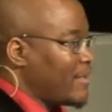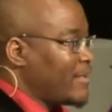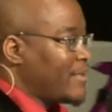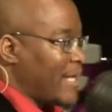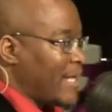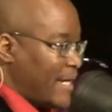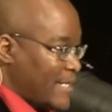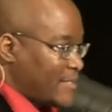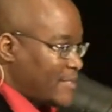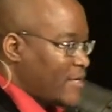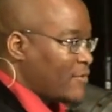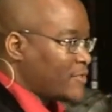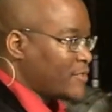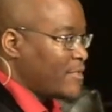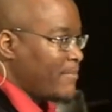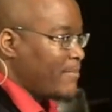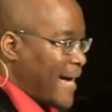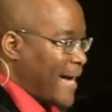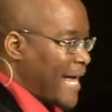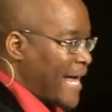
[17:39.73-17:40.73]
Now let's go
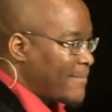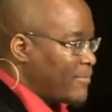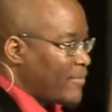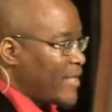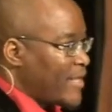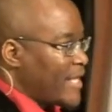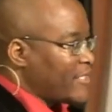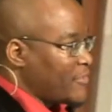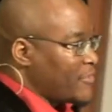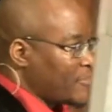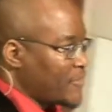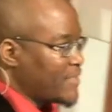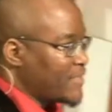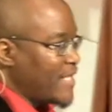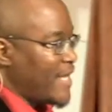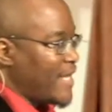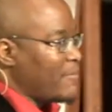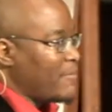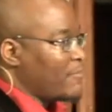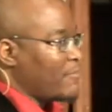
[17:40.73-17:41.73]
to the Bible that you
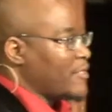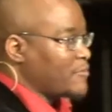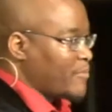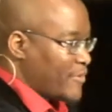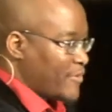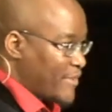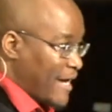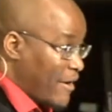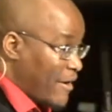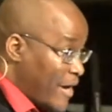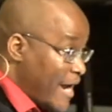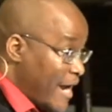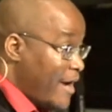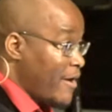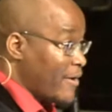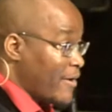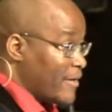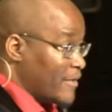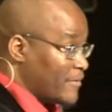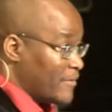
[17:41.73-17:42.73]
said was without
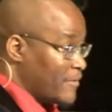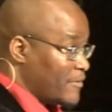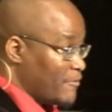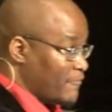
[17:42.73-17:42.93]
error.